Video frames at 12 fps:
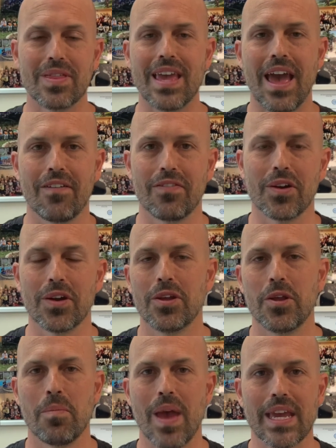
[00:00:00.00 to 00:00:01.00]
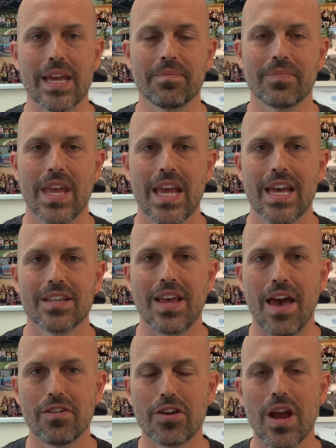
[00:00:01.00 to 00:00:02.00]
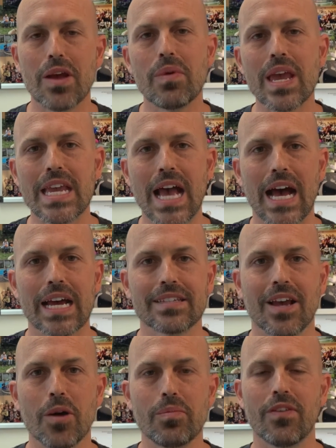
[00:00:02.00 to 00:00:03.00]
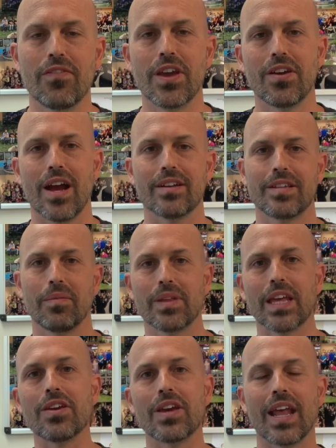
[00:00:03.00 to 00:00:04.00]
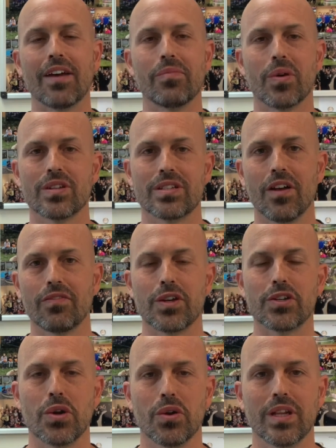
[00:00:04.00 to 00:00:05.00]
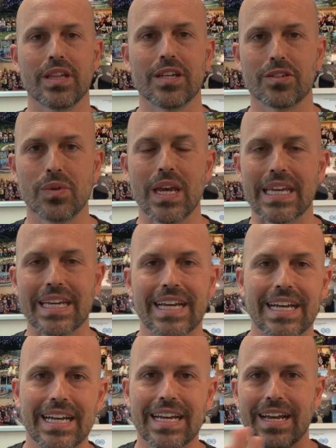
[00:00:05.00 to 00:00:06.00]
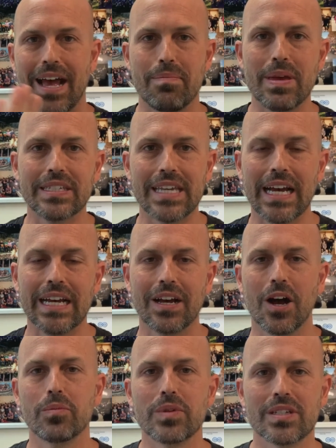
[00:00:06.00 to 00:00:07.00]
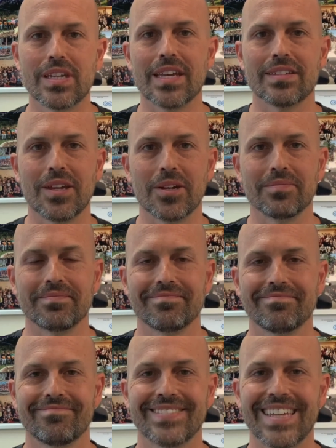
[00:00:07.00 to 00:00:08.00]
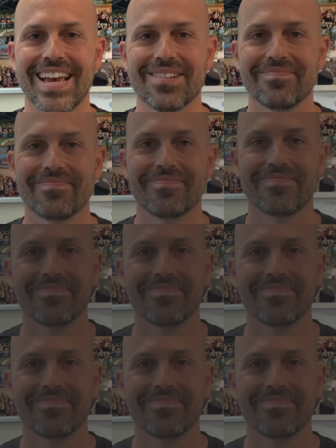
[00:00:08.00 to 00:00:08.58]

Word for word: with the effort you're making. So have a great week, guys. I hope you figure out something that you can have more self control in this week. I miss you. Hope to see you soon. See ya.